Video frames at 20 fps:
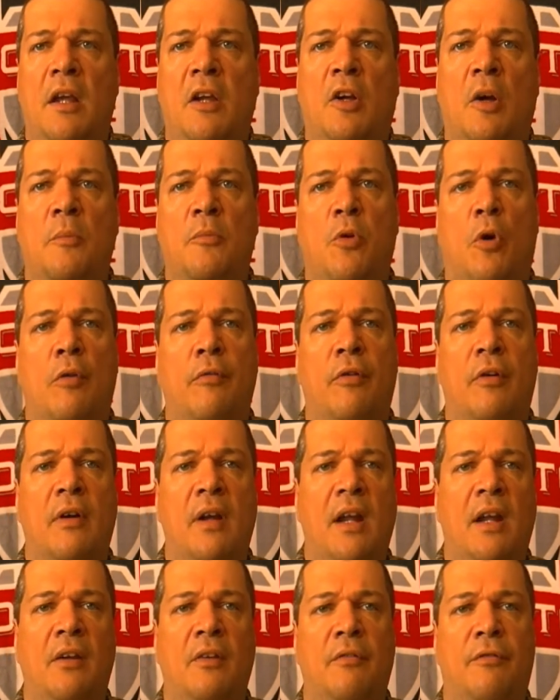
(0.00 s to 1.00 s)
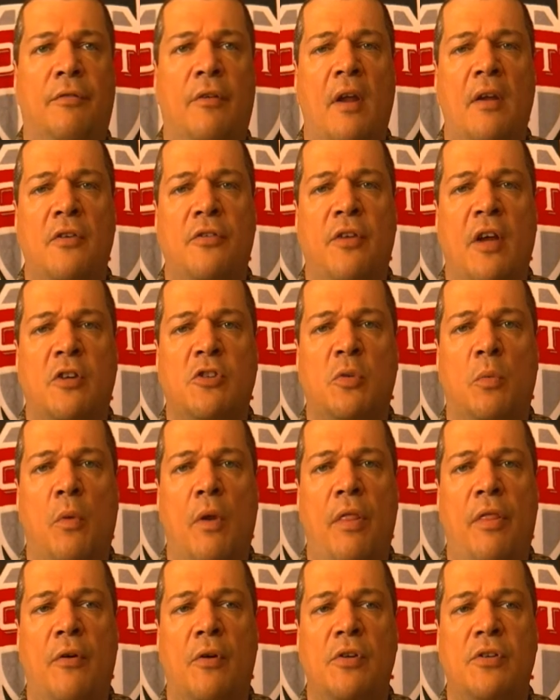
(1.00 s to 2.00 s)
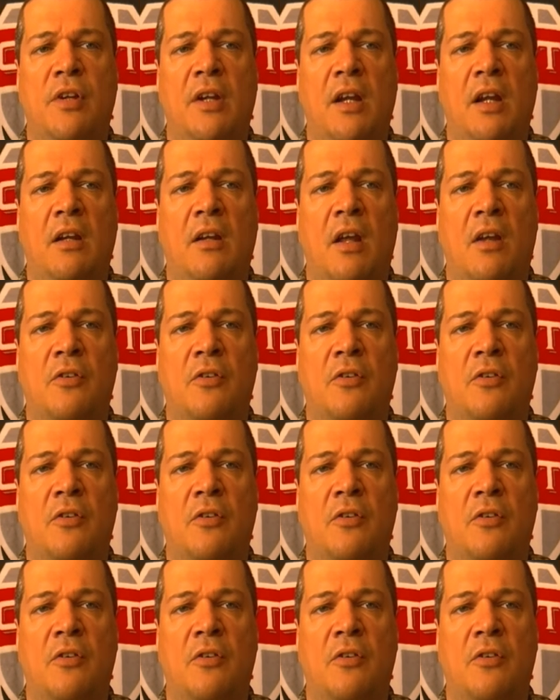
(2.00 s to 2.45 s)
He comes over in front of section 113